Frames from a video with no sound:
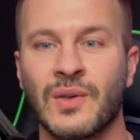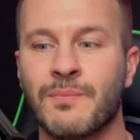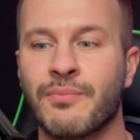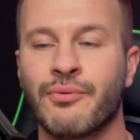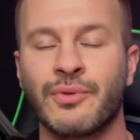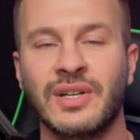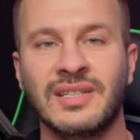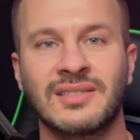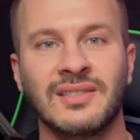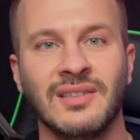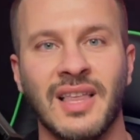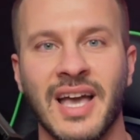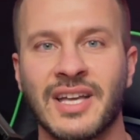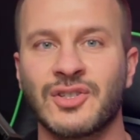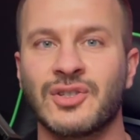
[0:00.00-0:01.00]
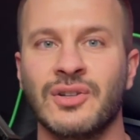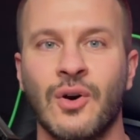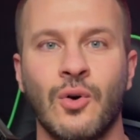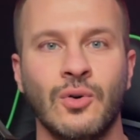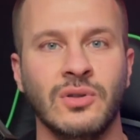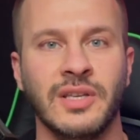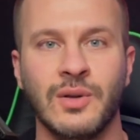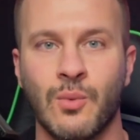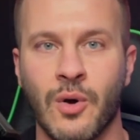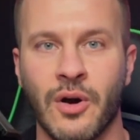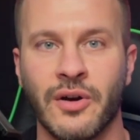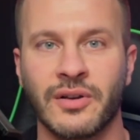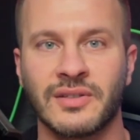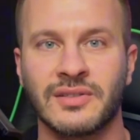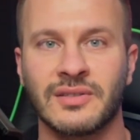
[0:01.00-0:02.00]
Pre selection only
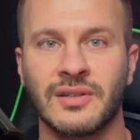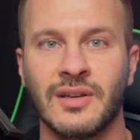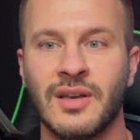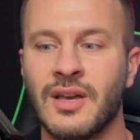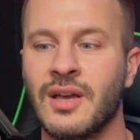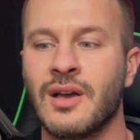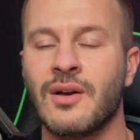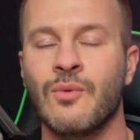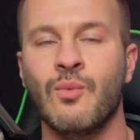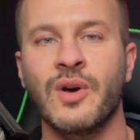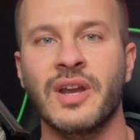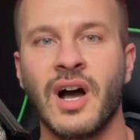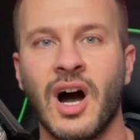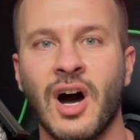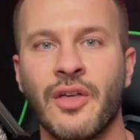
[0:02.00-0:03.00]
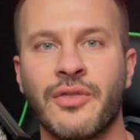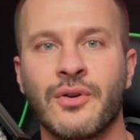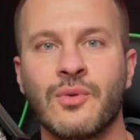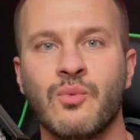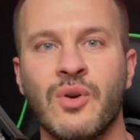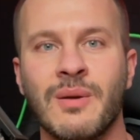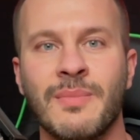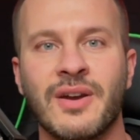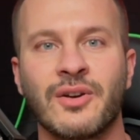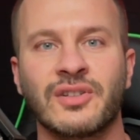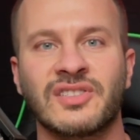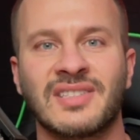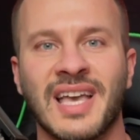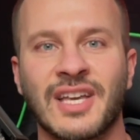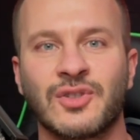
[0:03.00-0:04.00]
works when other women are
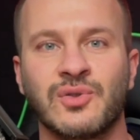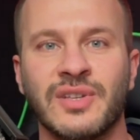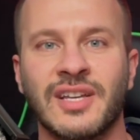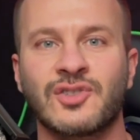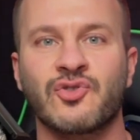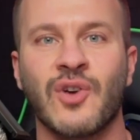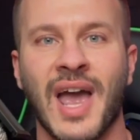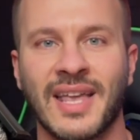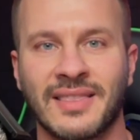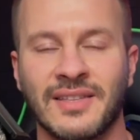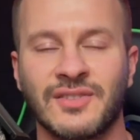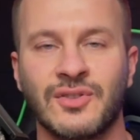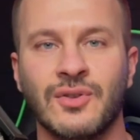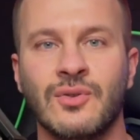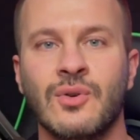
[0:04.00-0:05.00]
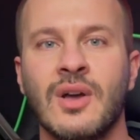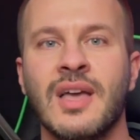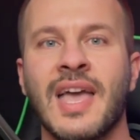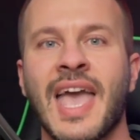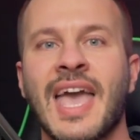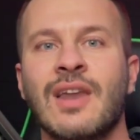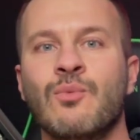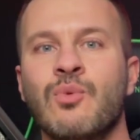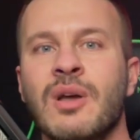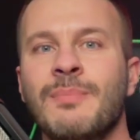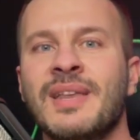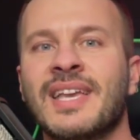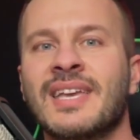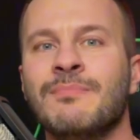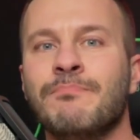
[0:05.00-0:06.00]
sexually attracted to you. And
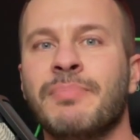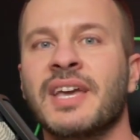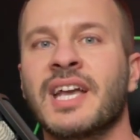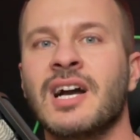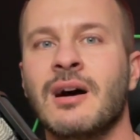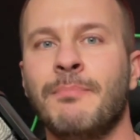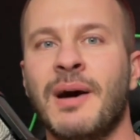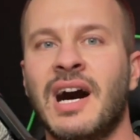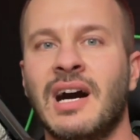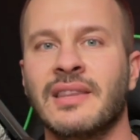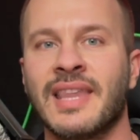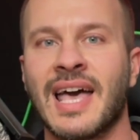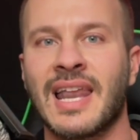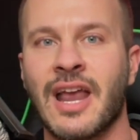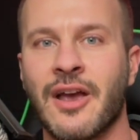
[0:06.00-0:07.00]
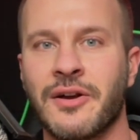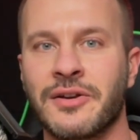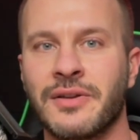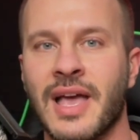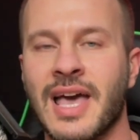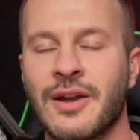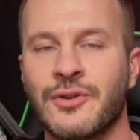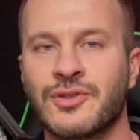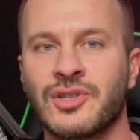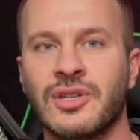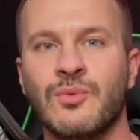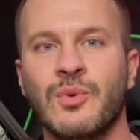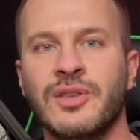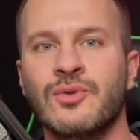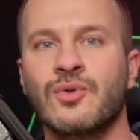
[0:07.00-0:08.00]
women can pick up on that energy
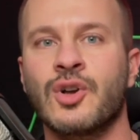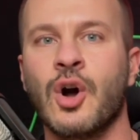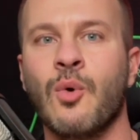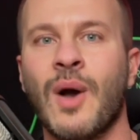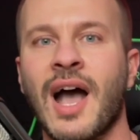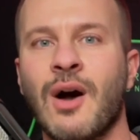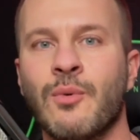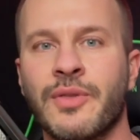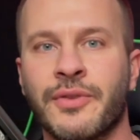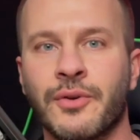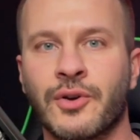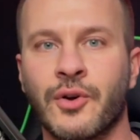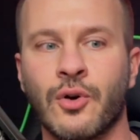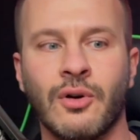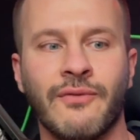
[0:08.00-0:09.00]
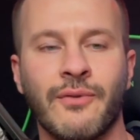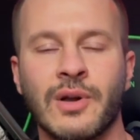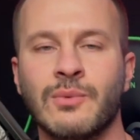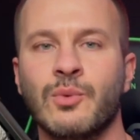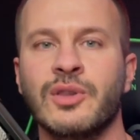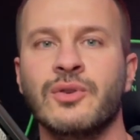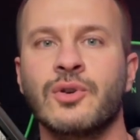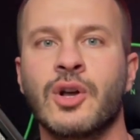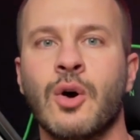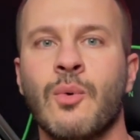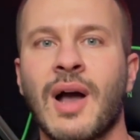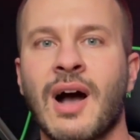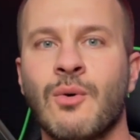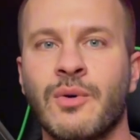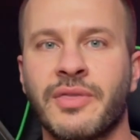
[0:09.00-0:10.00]
when you go out with your girlfriend, when you go
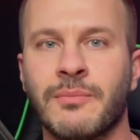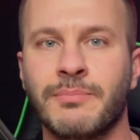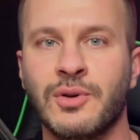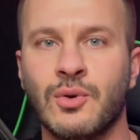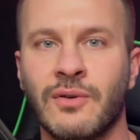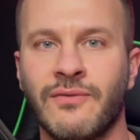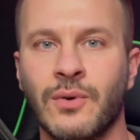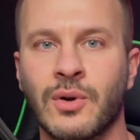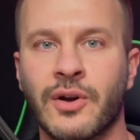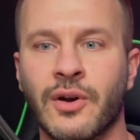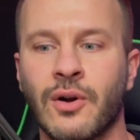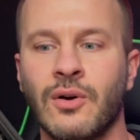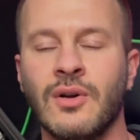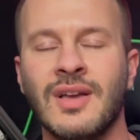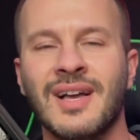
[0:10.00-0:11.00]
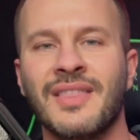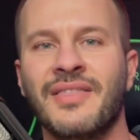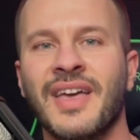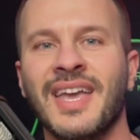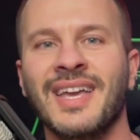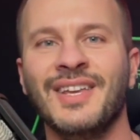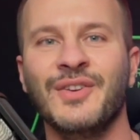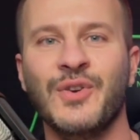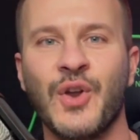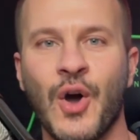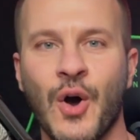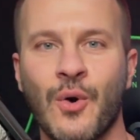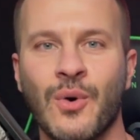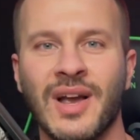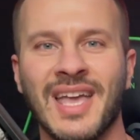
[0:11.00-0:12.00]
out with a beautiful girl. They
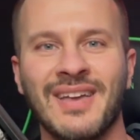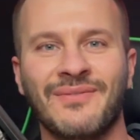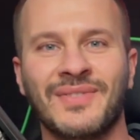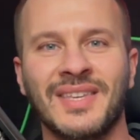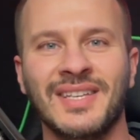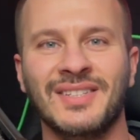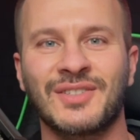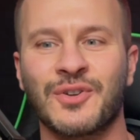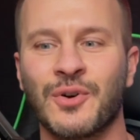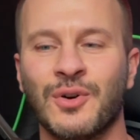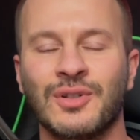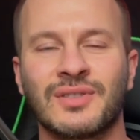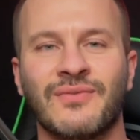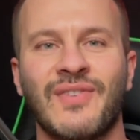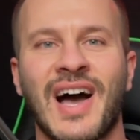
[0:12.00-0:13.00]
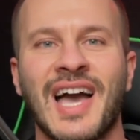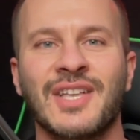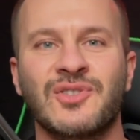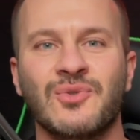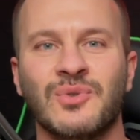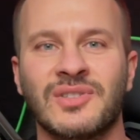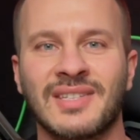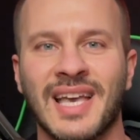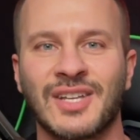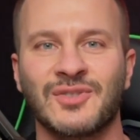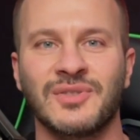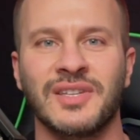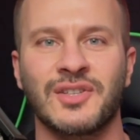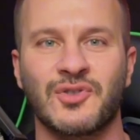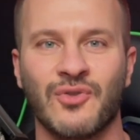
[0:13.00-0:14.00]
know if these girls find you
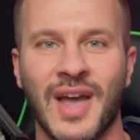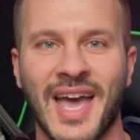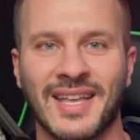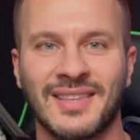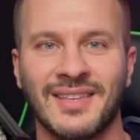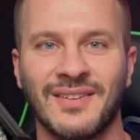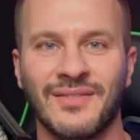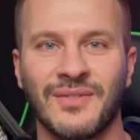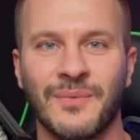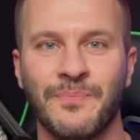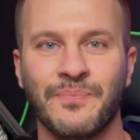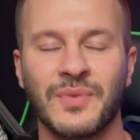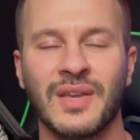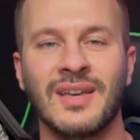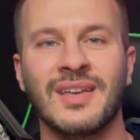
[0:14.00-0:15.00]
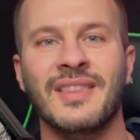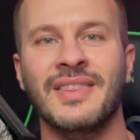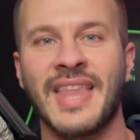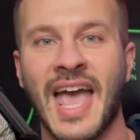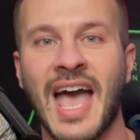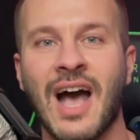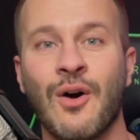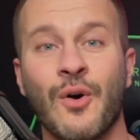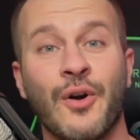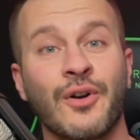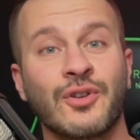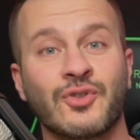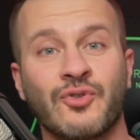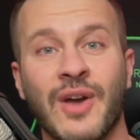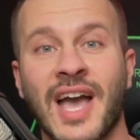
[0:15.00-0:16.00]
sexually attractive. Now her
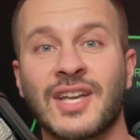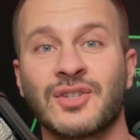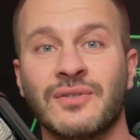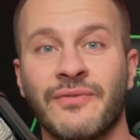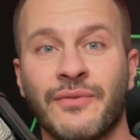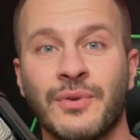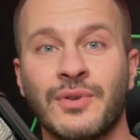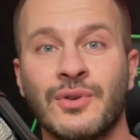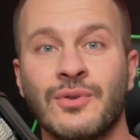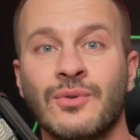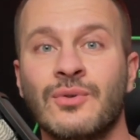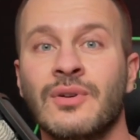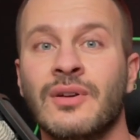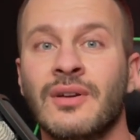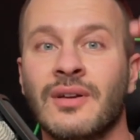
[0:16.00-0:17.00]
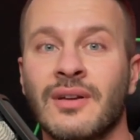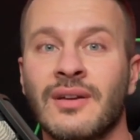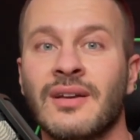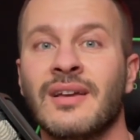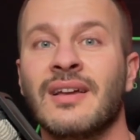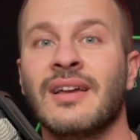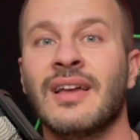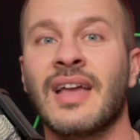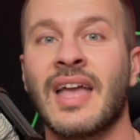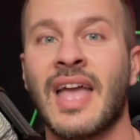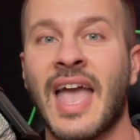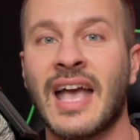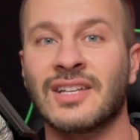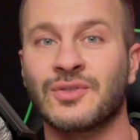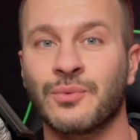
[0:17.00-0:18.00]
attraction for you
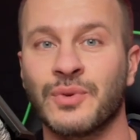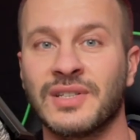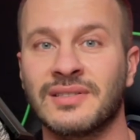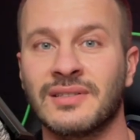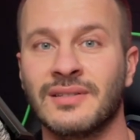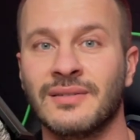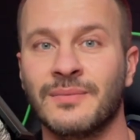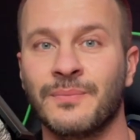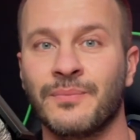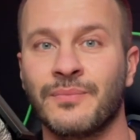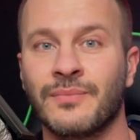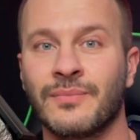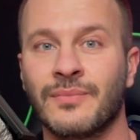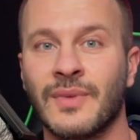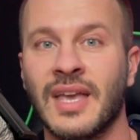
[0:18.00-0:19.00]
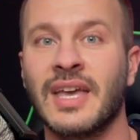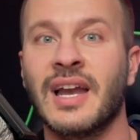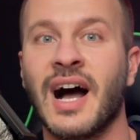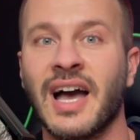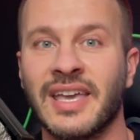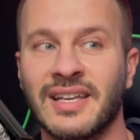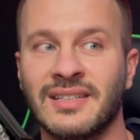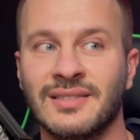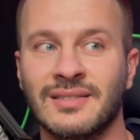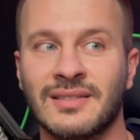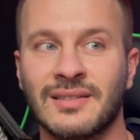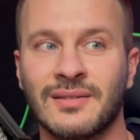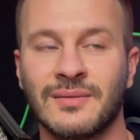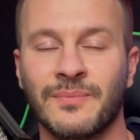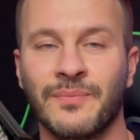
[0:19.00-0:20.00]
has risen, it heightens.